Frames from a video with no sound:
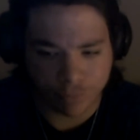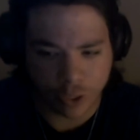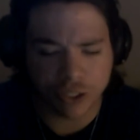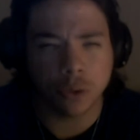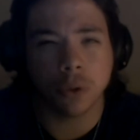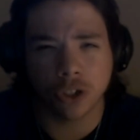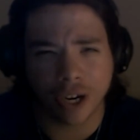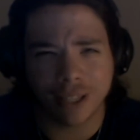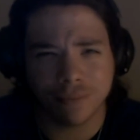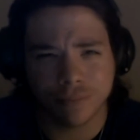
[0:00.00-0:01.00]
you're doing great.
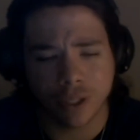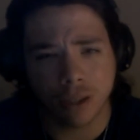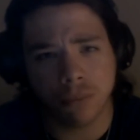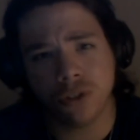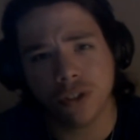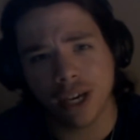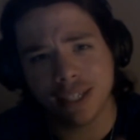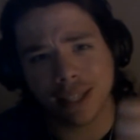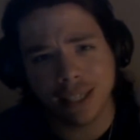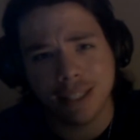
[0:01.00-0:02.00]
Make sure you guys
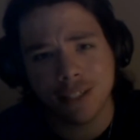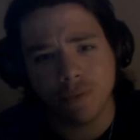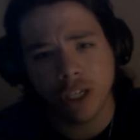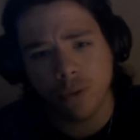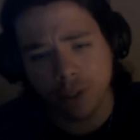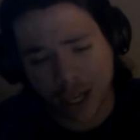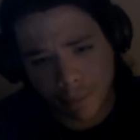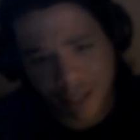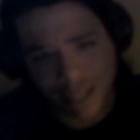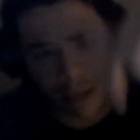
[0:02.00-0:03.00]
like this video, you
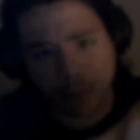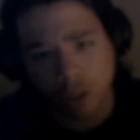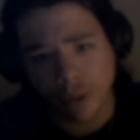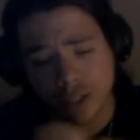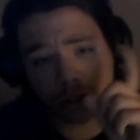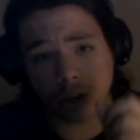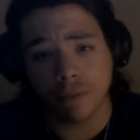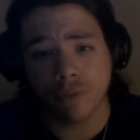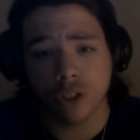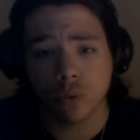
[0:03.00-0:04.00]
comment down below, and subscribe
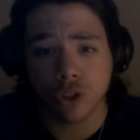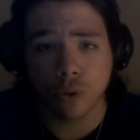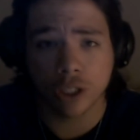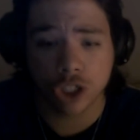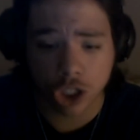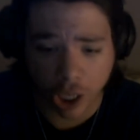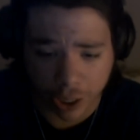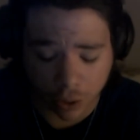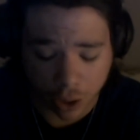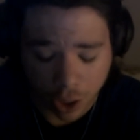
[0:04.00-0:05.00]
if you're new to the
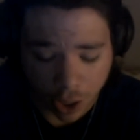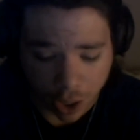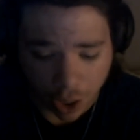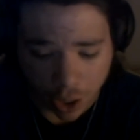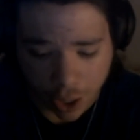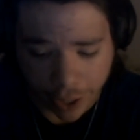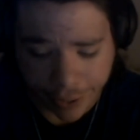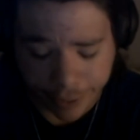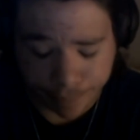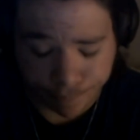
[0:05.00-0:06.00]
channel.
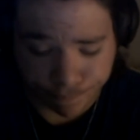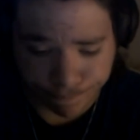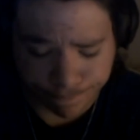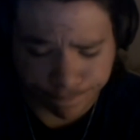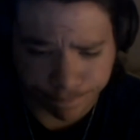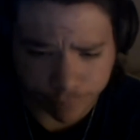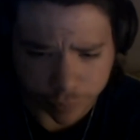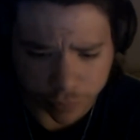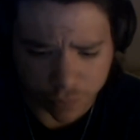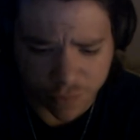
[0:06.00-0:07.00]
Um,
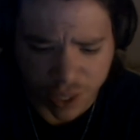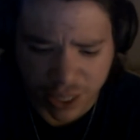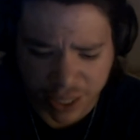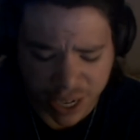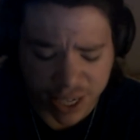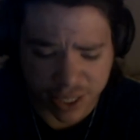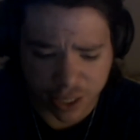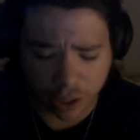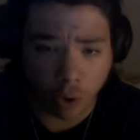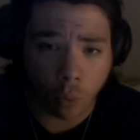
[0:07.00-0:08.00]
the next
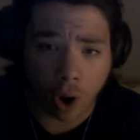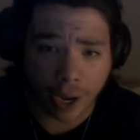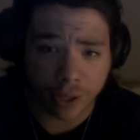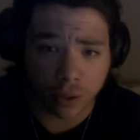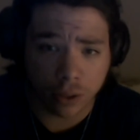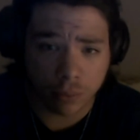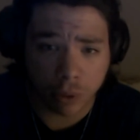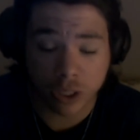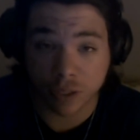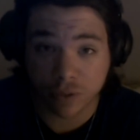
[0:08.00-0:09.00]
little while.
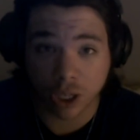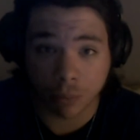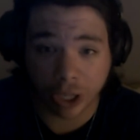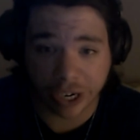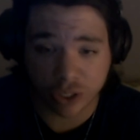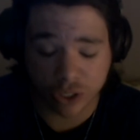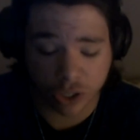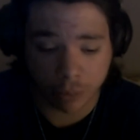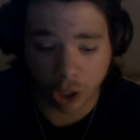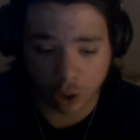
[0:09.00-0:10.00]
Most of summer actually is
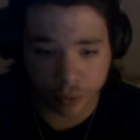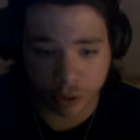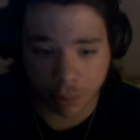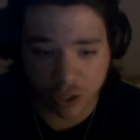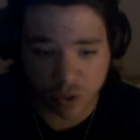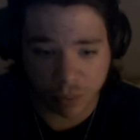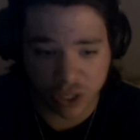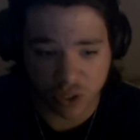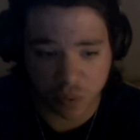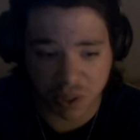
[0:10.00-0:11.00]
going to be all over the place for me,
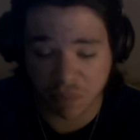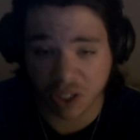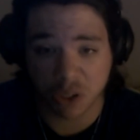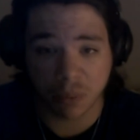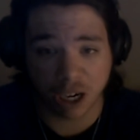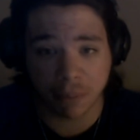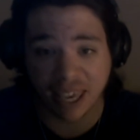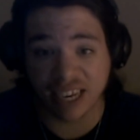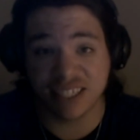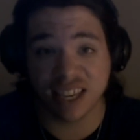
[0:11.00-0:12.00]
so some videos may not make
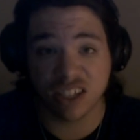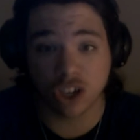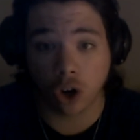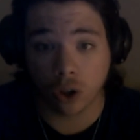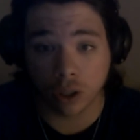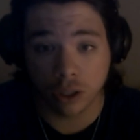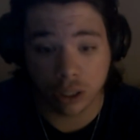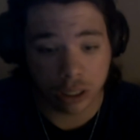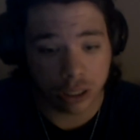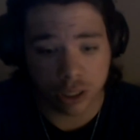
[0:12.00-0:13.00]
any sense at all.
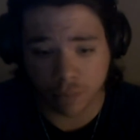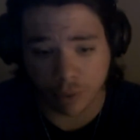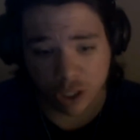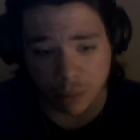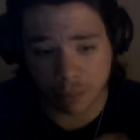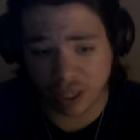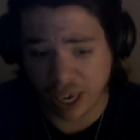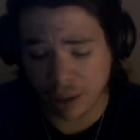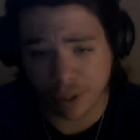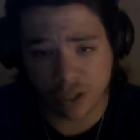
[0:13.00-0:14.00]
Some videos might be
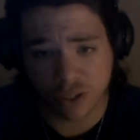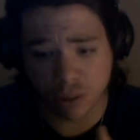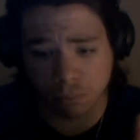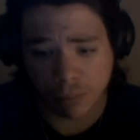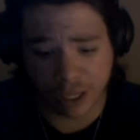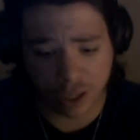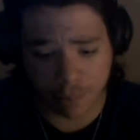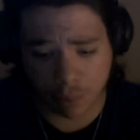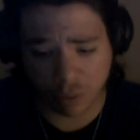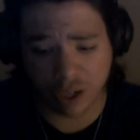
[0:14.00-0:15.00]
gaming, some might
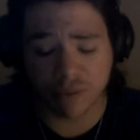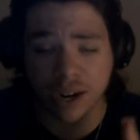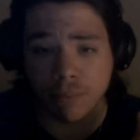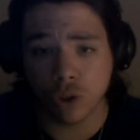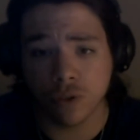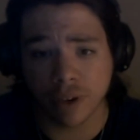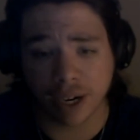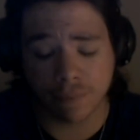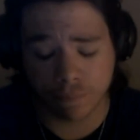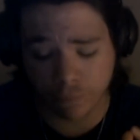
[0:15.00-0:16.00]
not, but whenever I move and
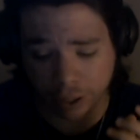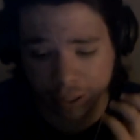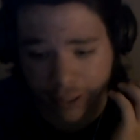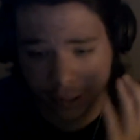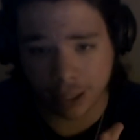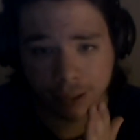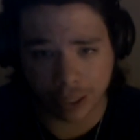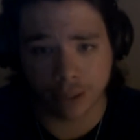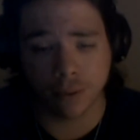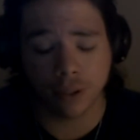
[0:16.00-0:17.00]
I finally settle
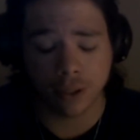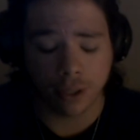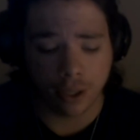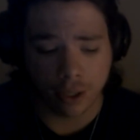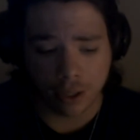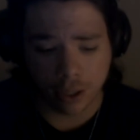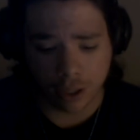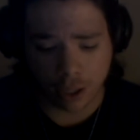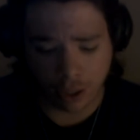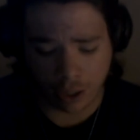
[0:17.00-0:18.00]
down
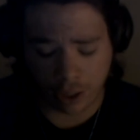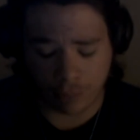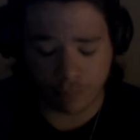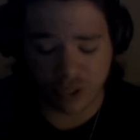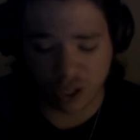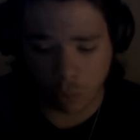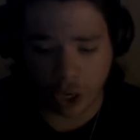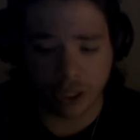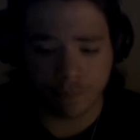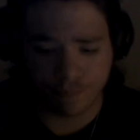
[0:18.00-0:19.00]
uh, um,
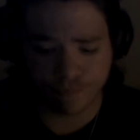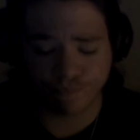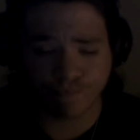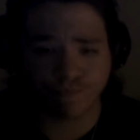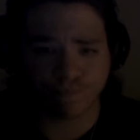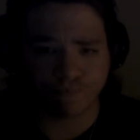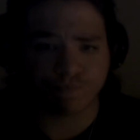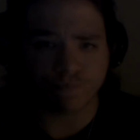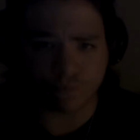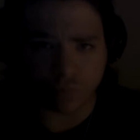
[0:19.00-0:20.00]
somewhere,
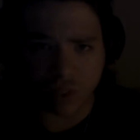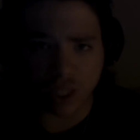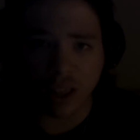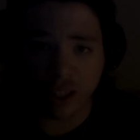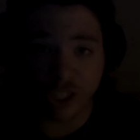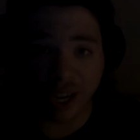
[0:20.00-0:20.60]
I'll let you